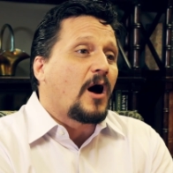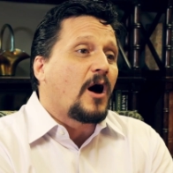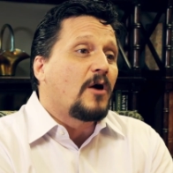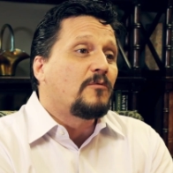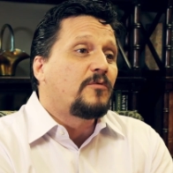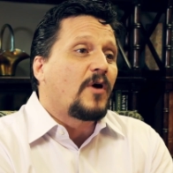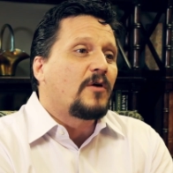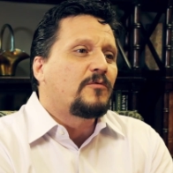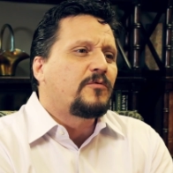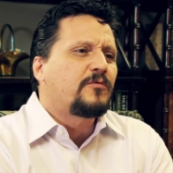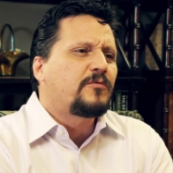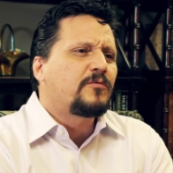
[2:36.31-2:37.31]
of
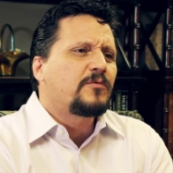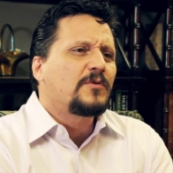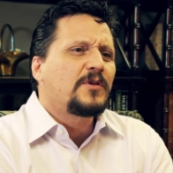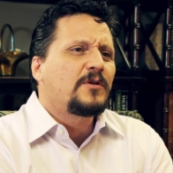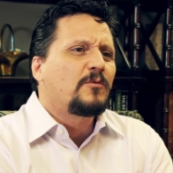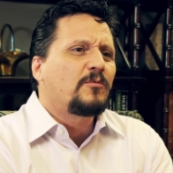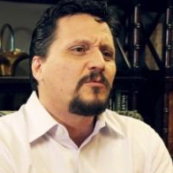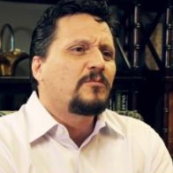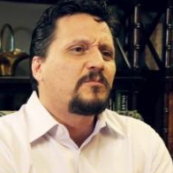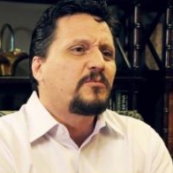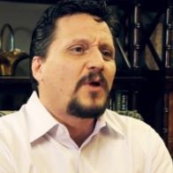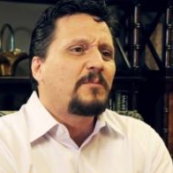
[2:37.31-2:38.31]
of you know
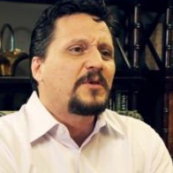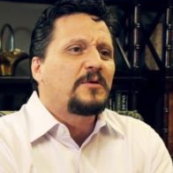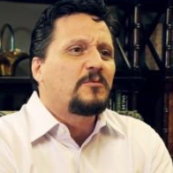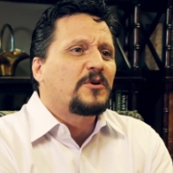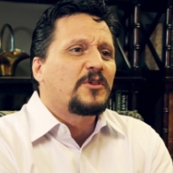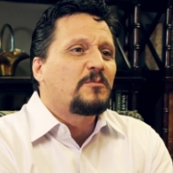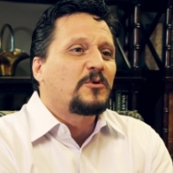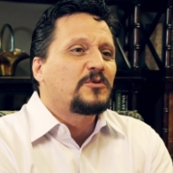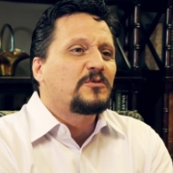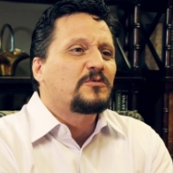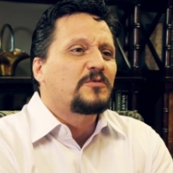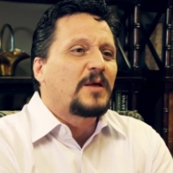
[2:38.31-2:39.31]
probably one of the
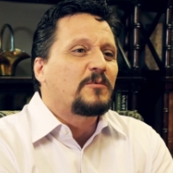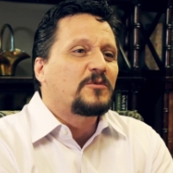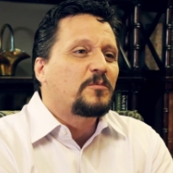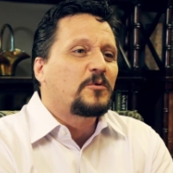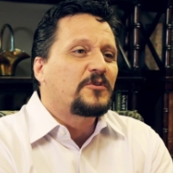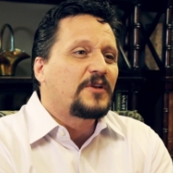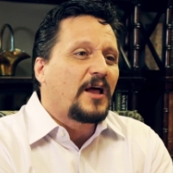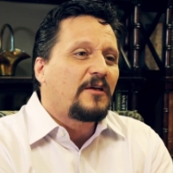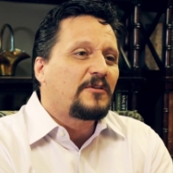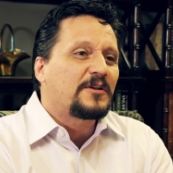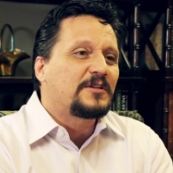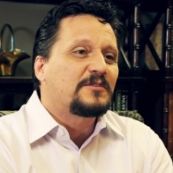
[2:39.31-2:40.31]
most famous
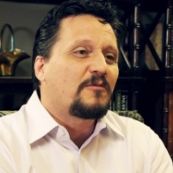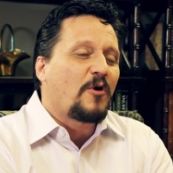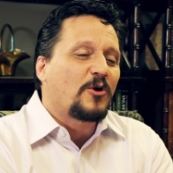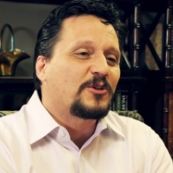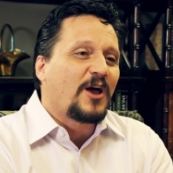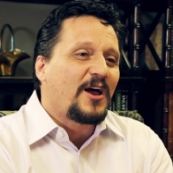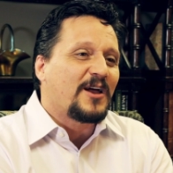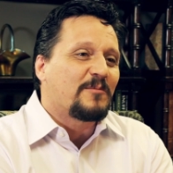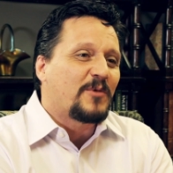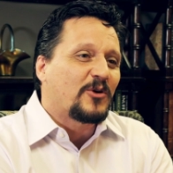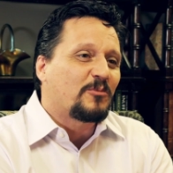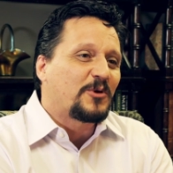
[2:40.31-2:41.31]
personalities of all
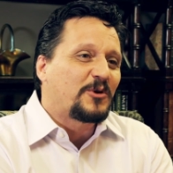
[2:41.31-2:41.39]
time, Marilyn